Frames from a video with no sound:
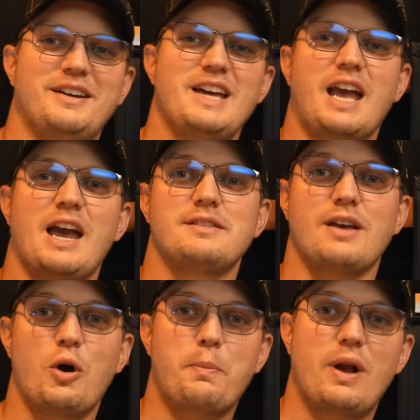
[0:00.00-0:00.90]
Hey guys,
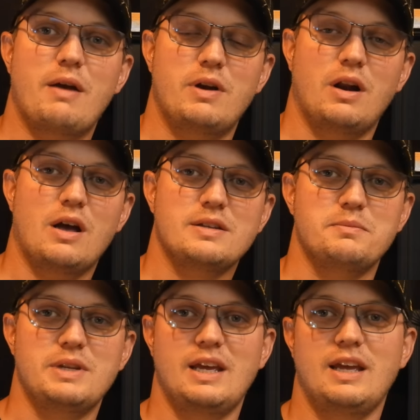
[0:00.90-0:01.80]
I hope you're having an
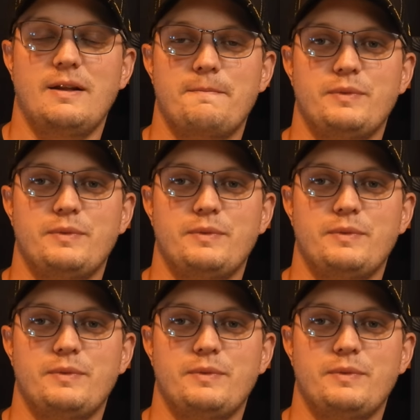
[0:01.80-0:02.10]
awesome day.